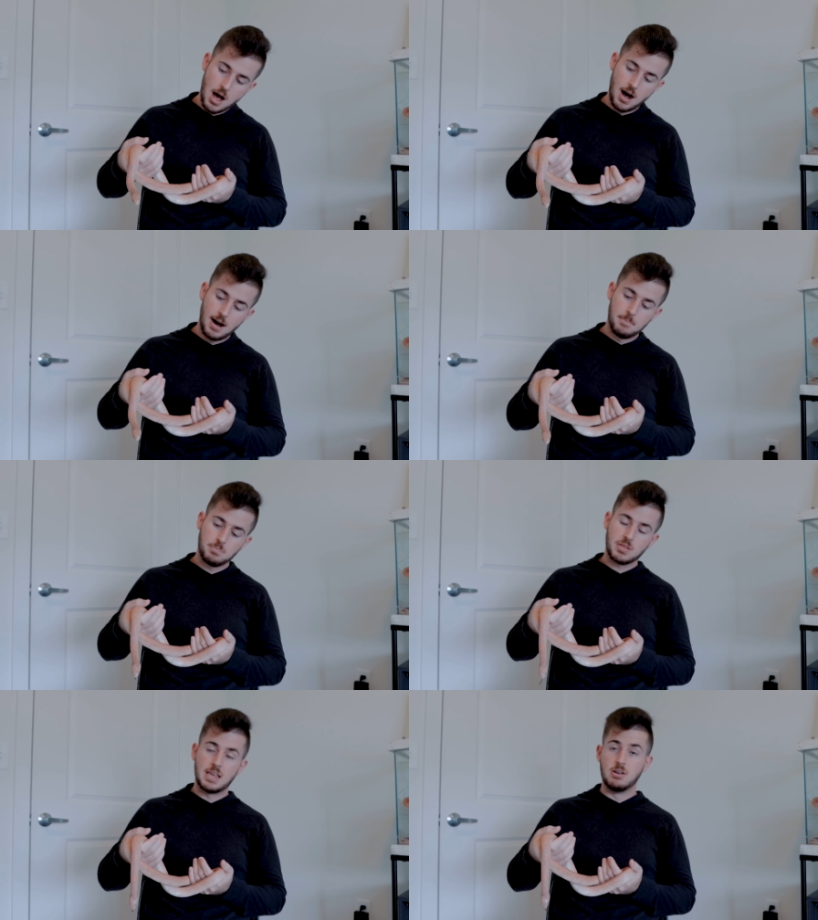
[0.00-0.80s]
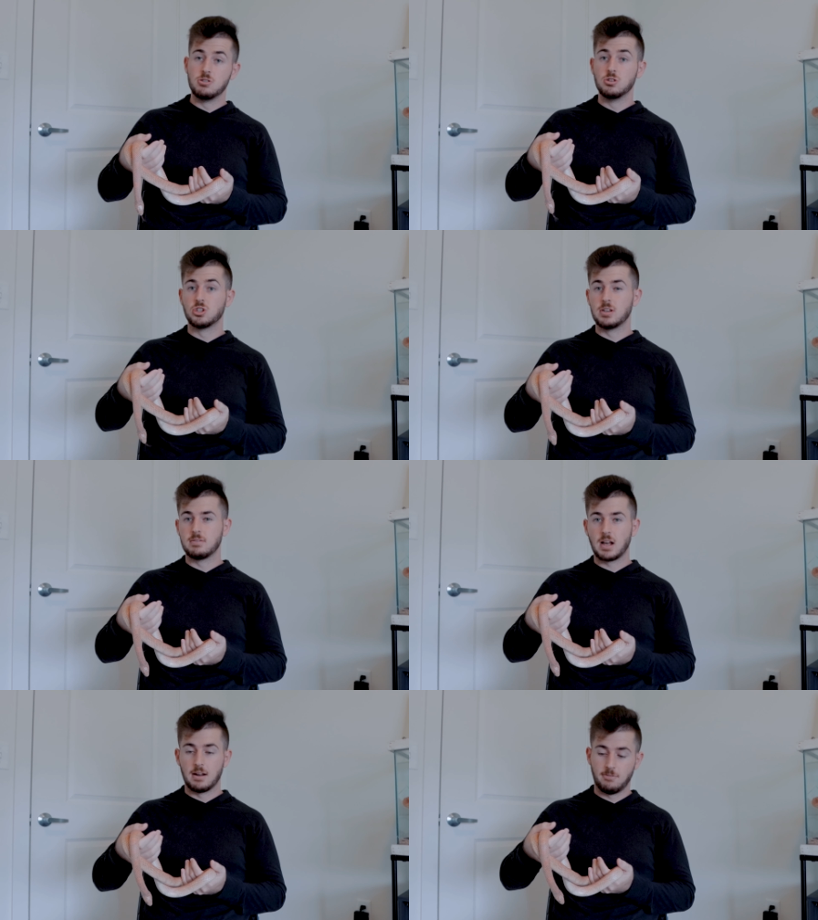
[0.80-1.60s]
Um, he'll
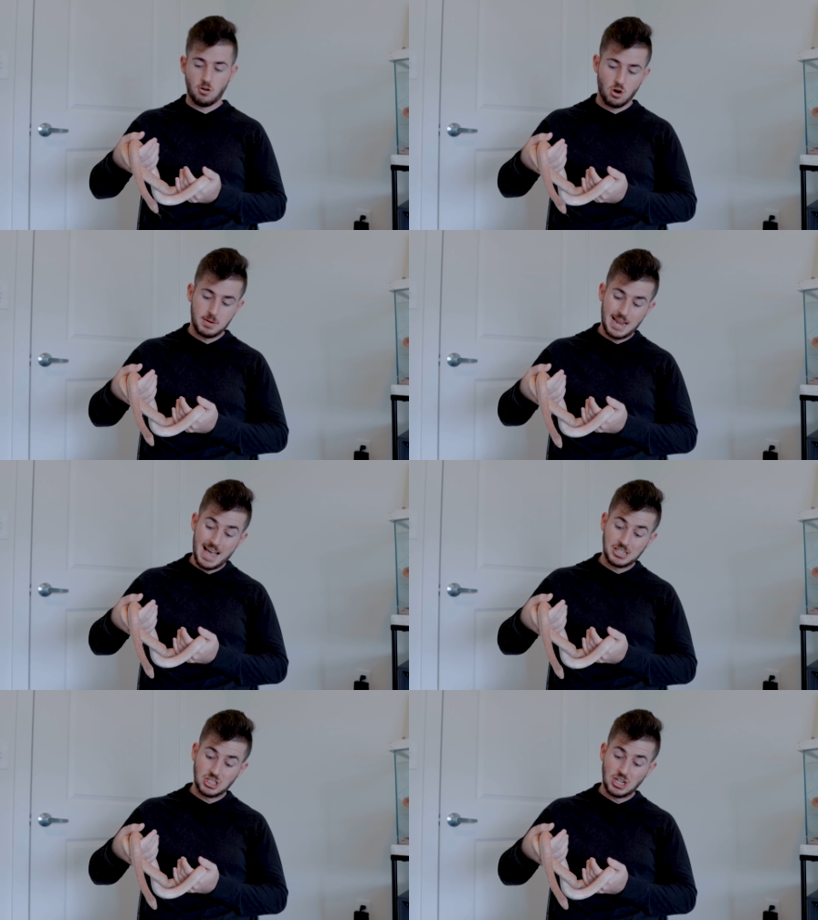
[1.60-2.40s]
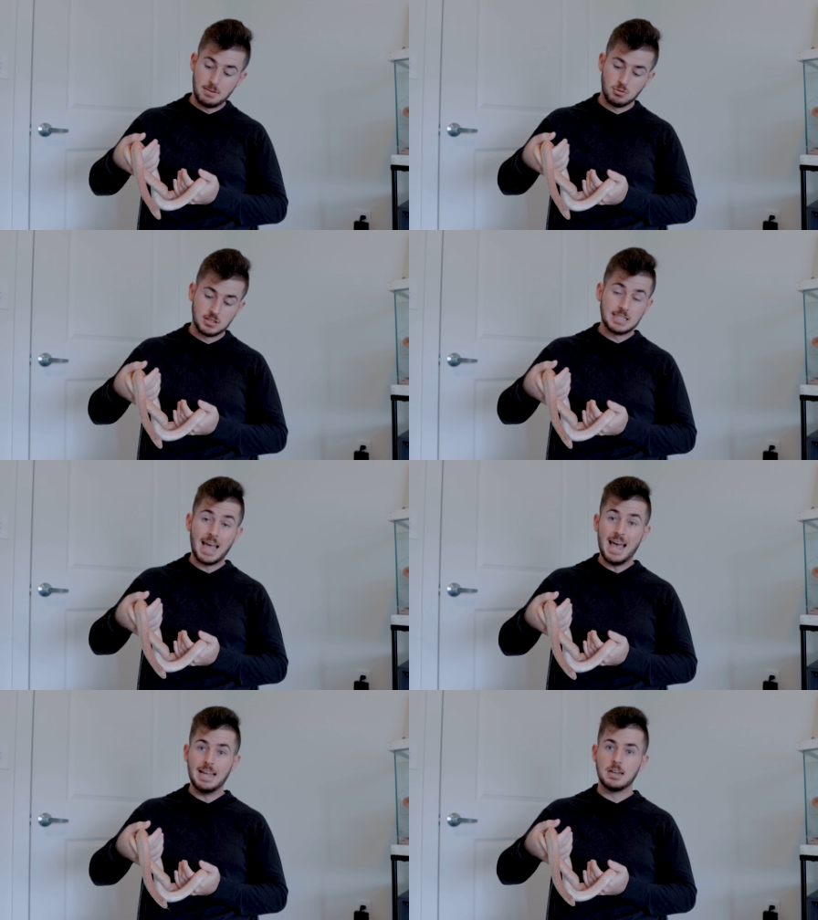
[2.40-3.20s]
usually kind of form an S shape with his
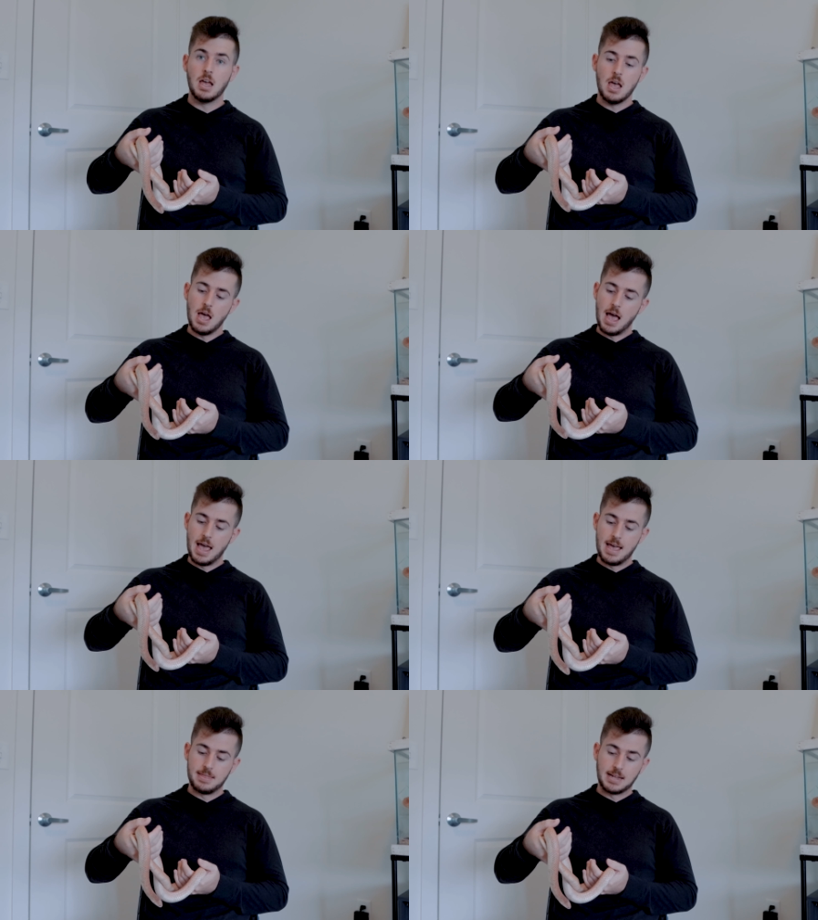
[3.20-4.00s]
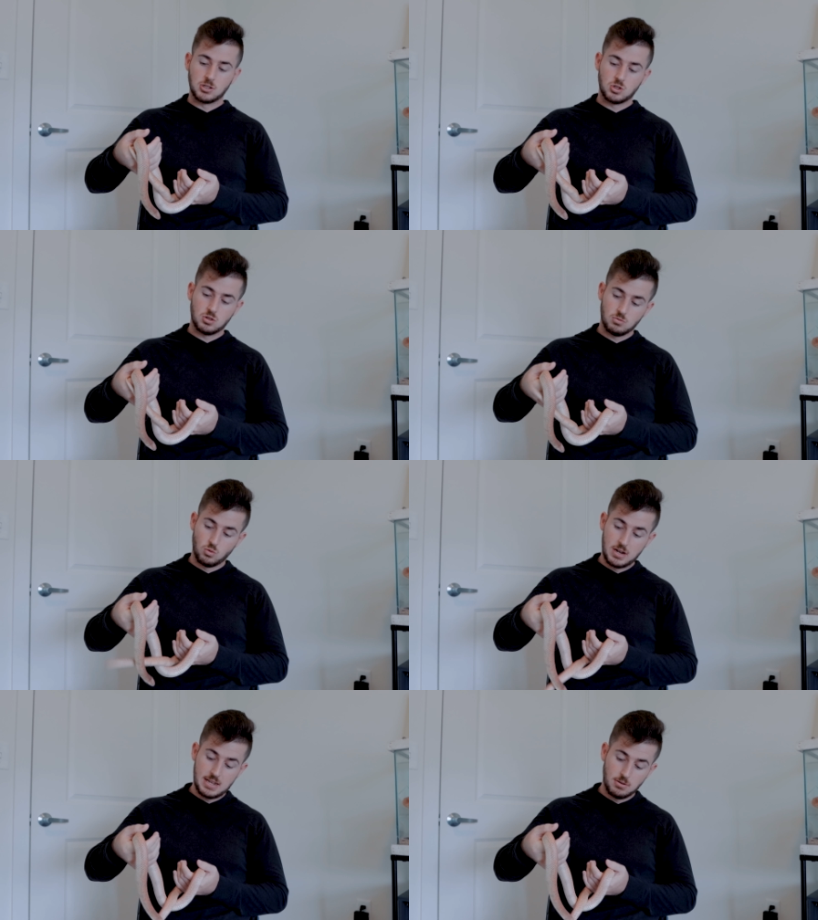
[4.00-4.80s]
head, and that's
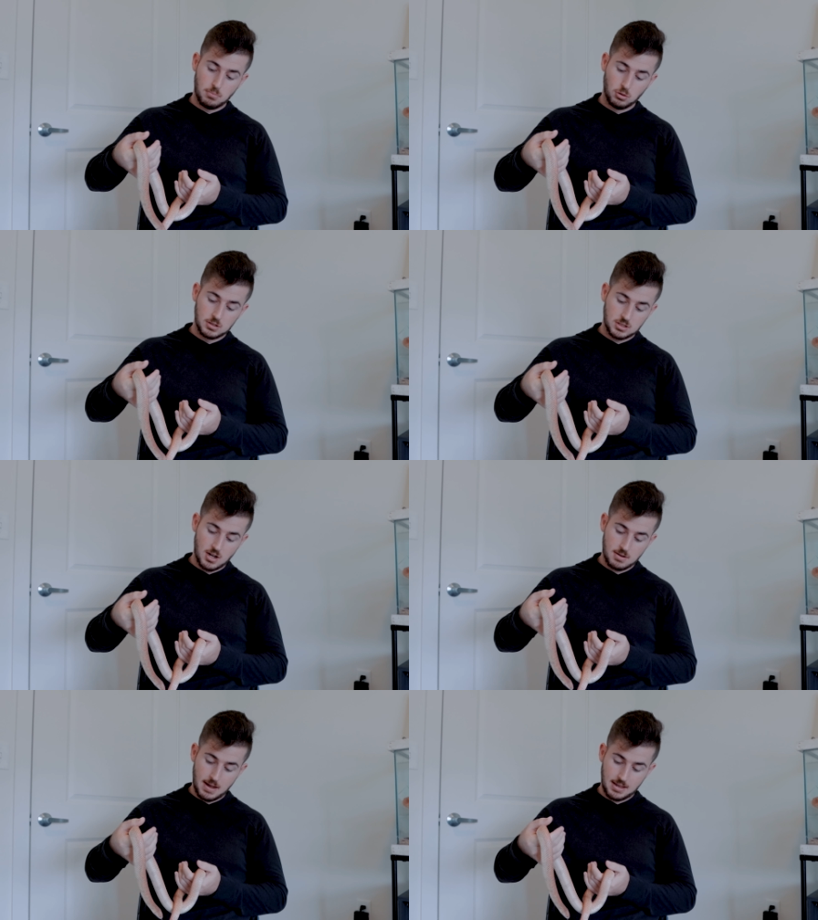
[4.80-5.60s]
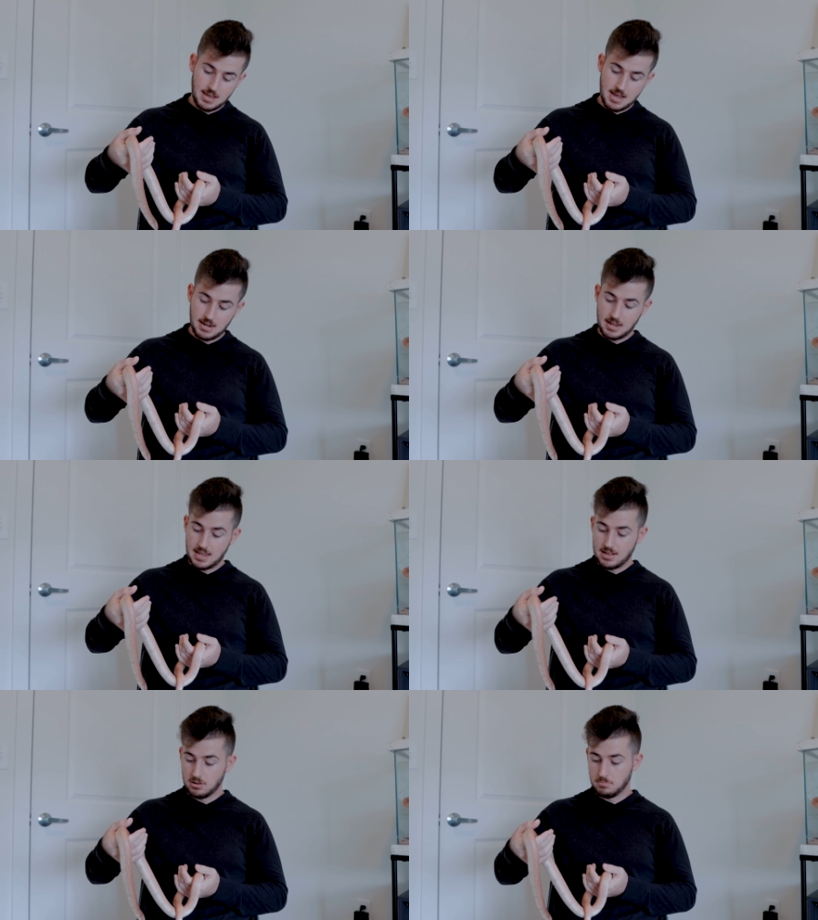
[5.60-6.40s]
when he'll pull his tongue back in,
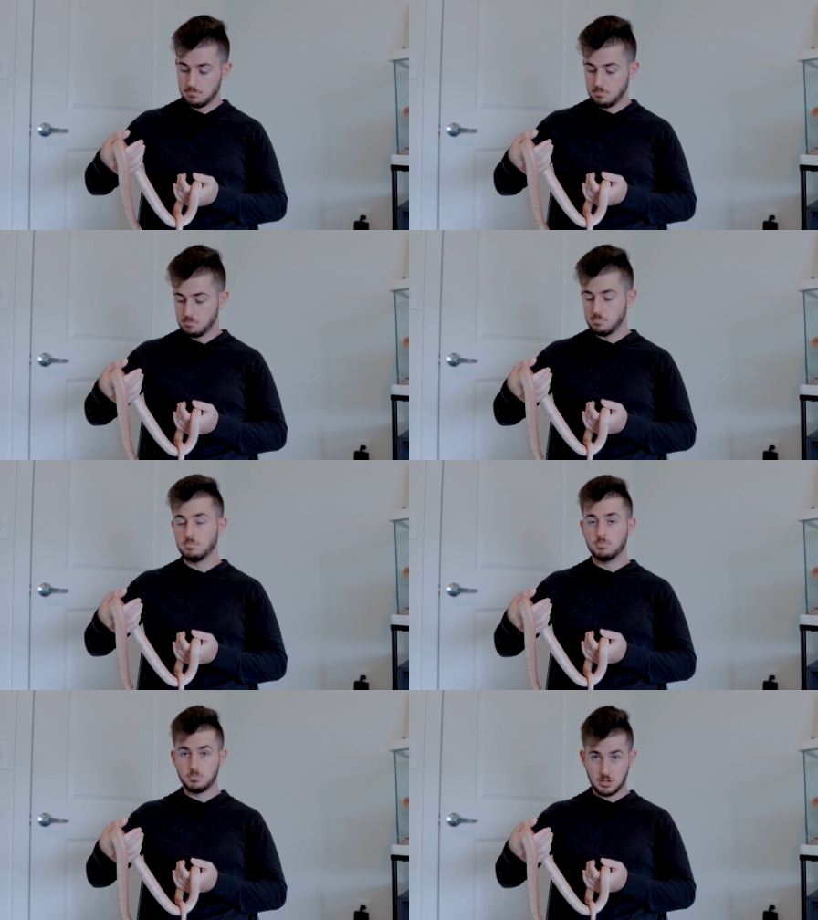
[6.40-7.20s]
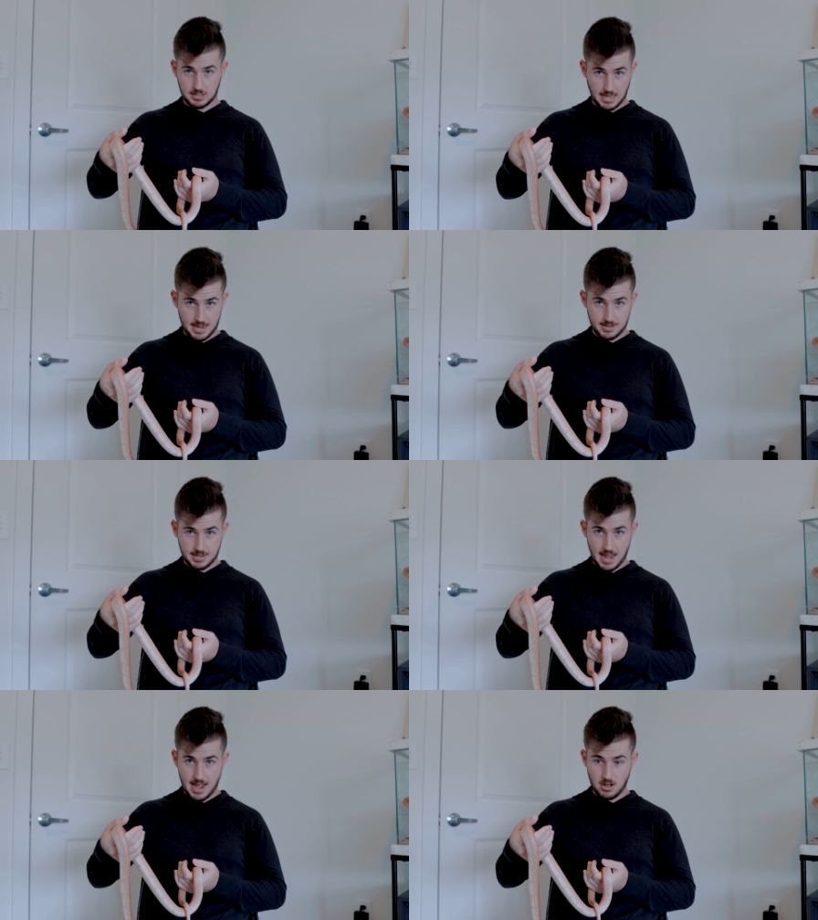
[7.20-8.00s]
he'll put his
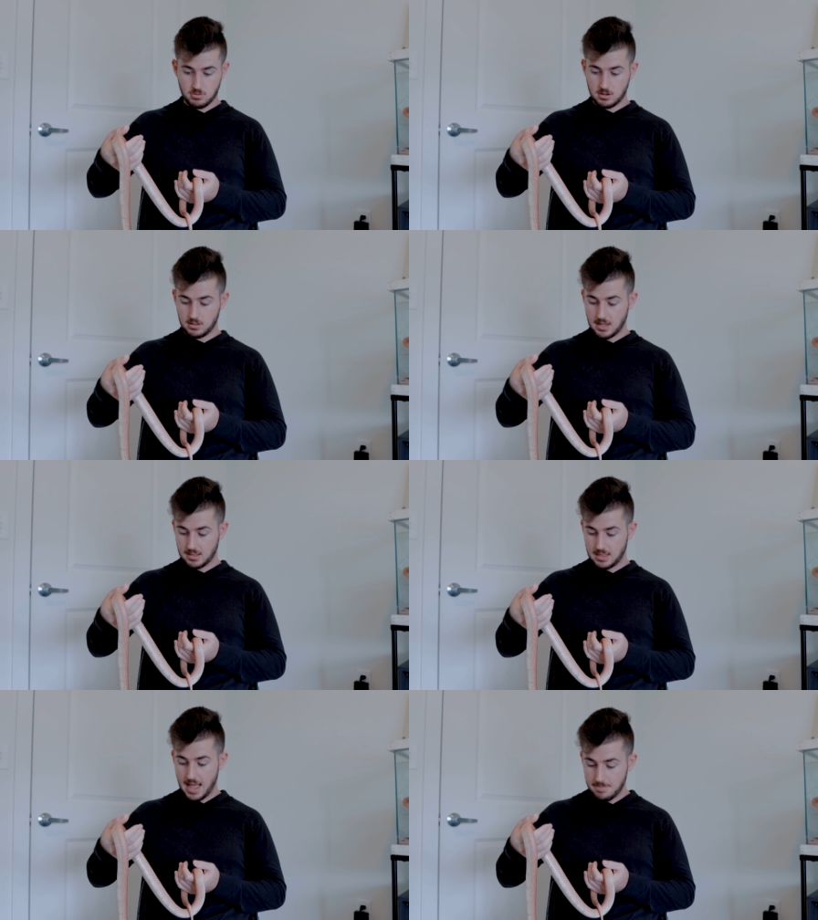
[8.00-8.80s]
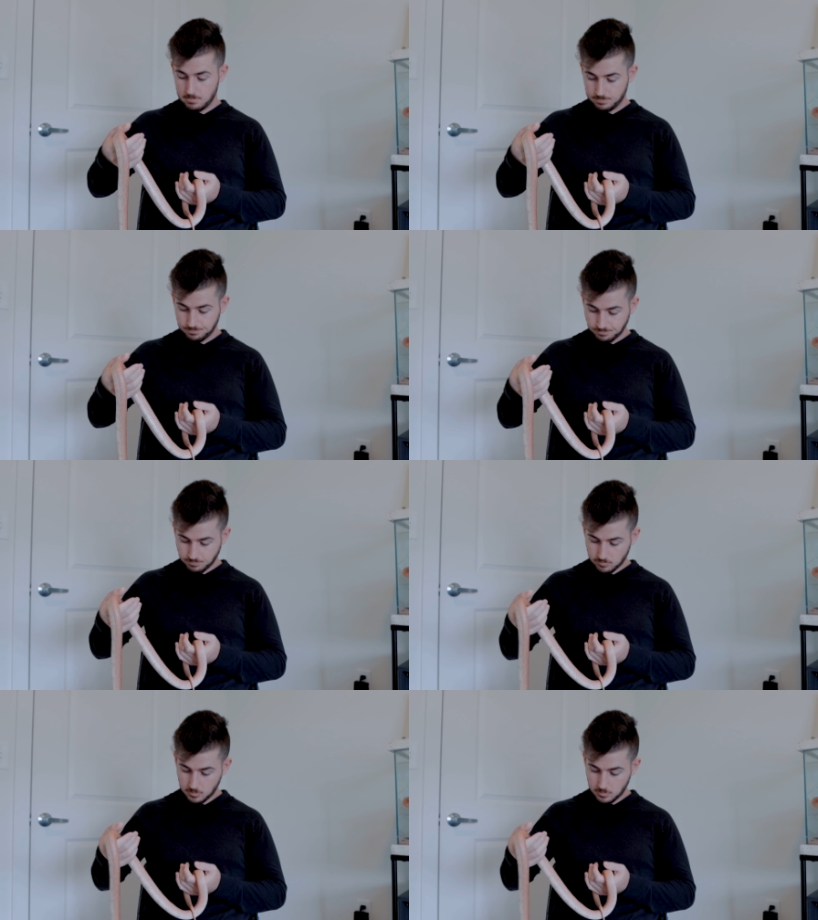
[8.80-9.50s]
head down like that,